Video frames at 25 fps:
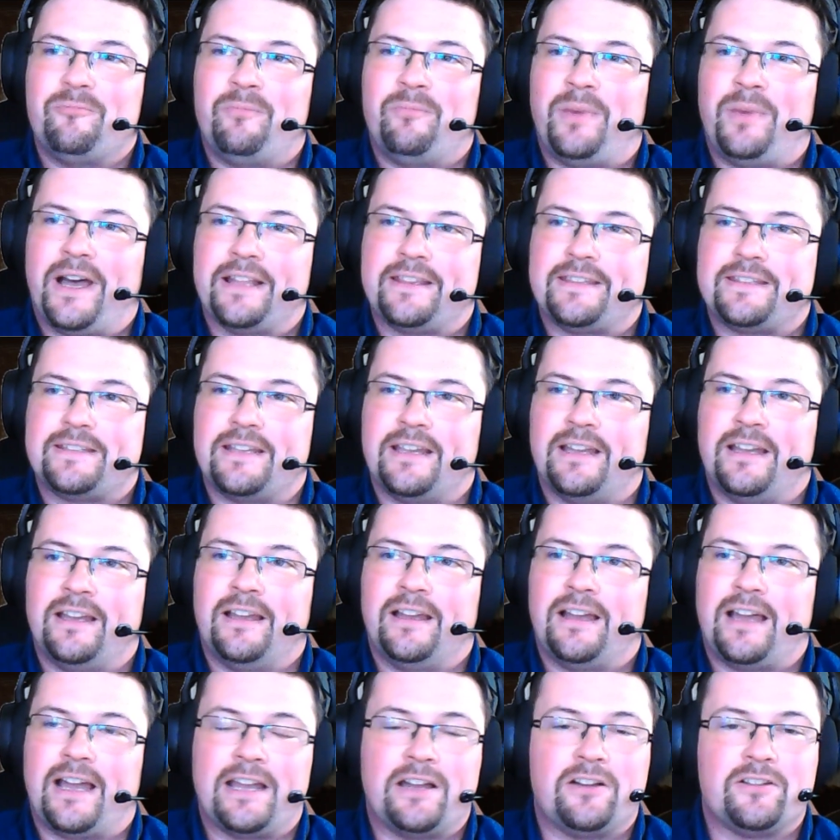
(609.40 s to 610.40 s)
But
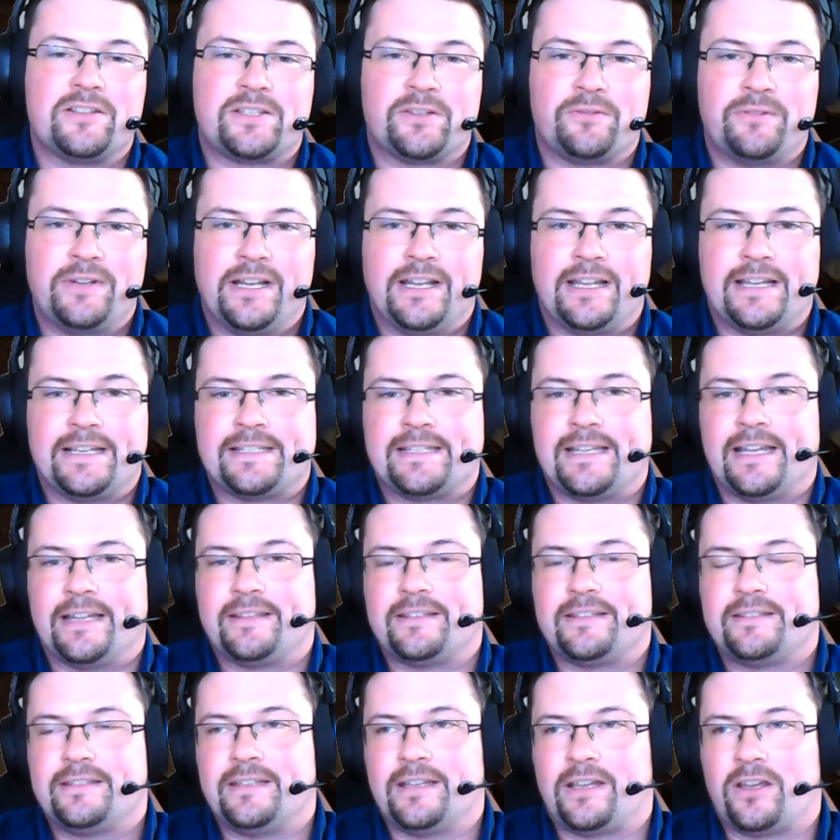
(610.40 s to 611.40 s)
I also realized that
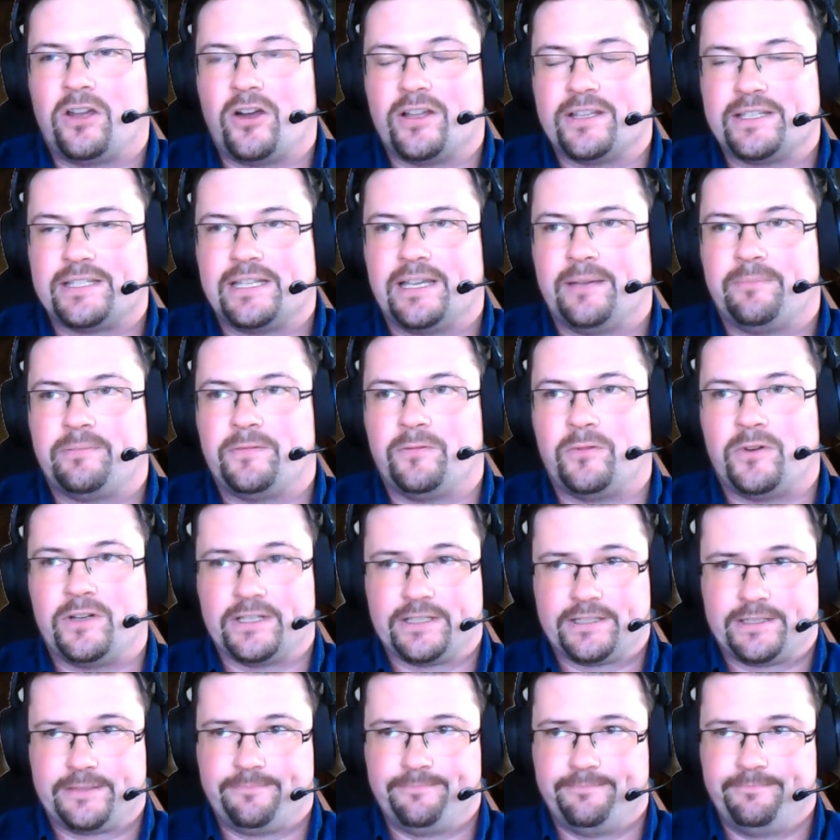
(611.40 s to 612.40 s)
the concept
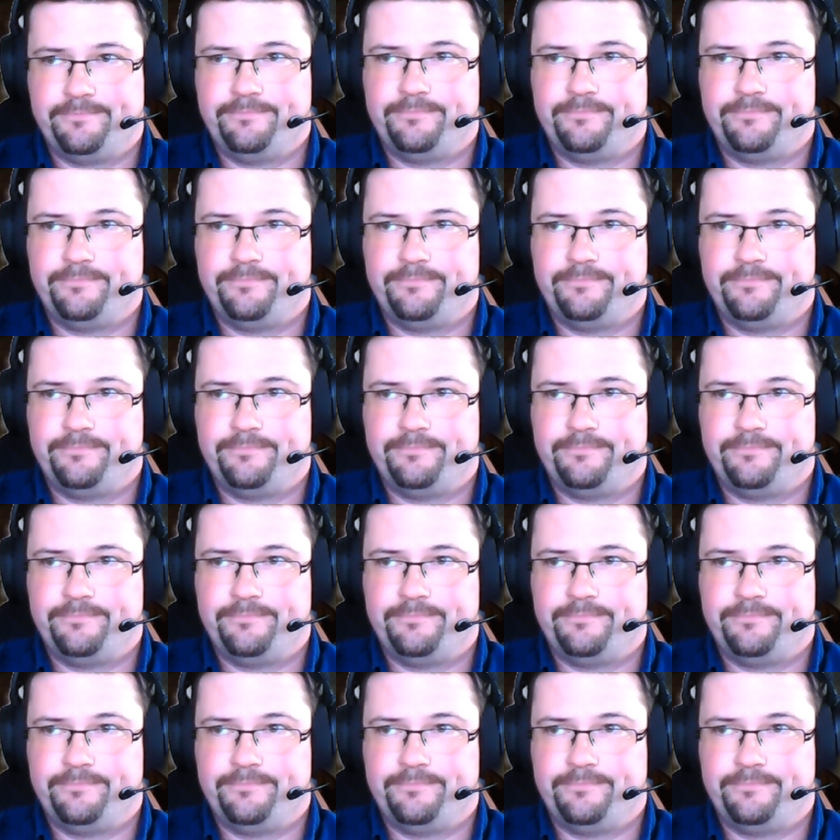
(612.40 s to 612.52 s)
was,